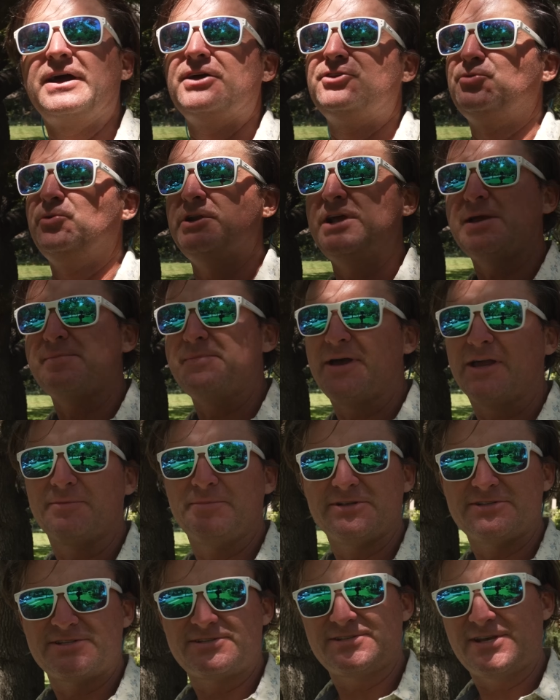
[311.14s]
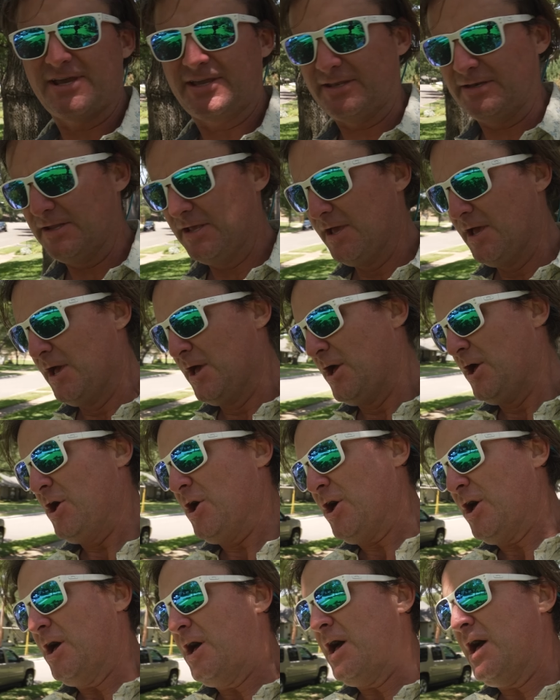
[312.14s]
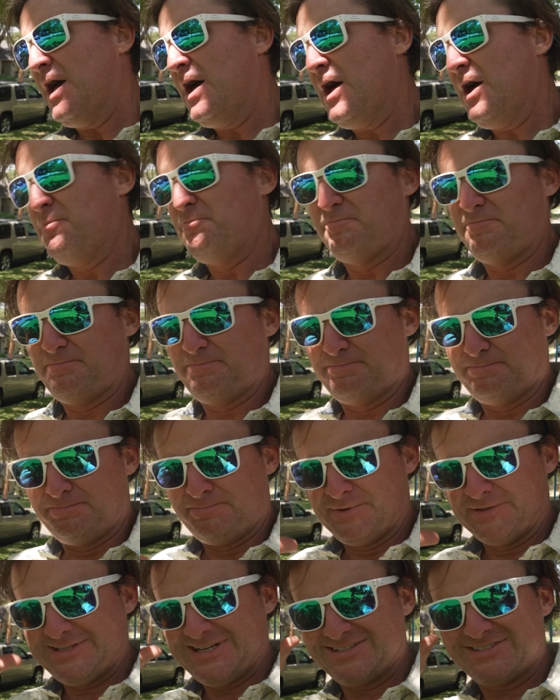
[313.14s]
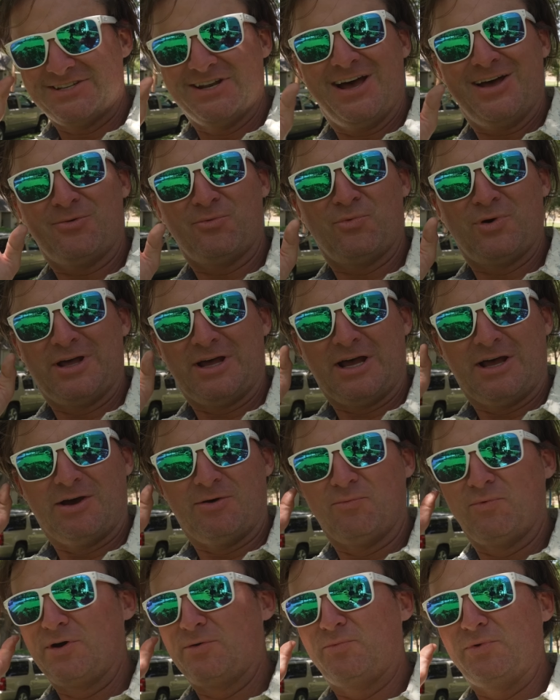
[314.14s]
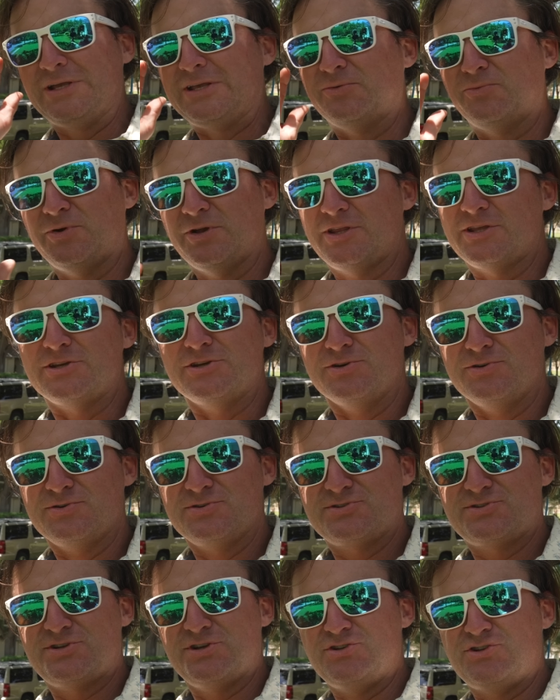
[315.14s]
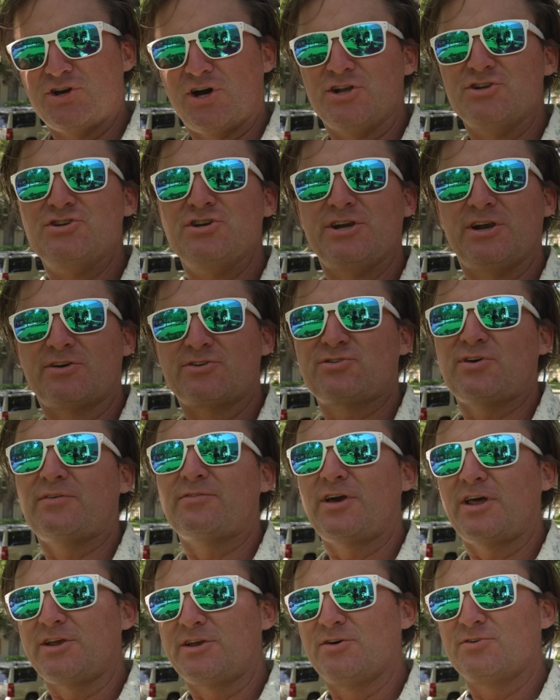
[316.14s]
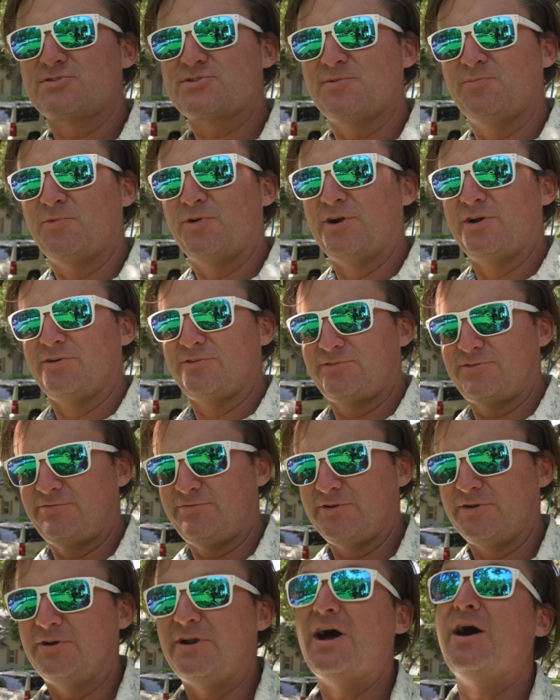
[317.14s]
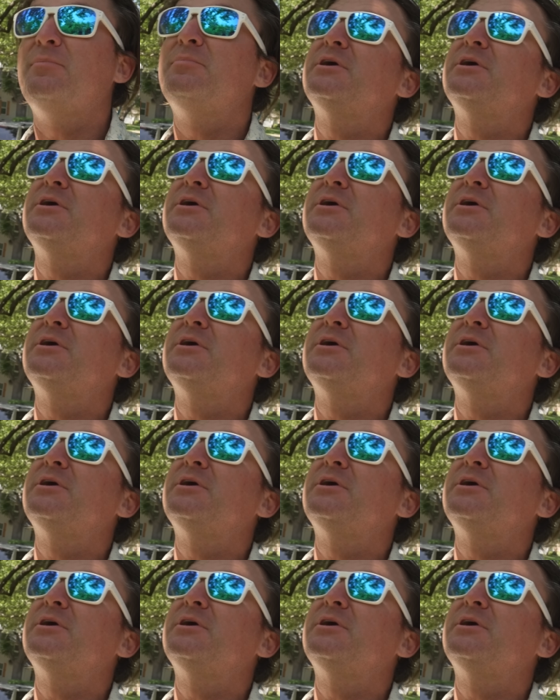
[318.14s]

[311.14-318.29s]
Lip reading: got 28 megabits a second, but that's not what we can really use to judge here, so I've got to go somewhere else to figure it out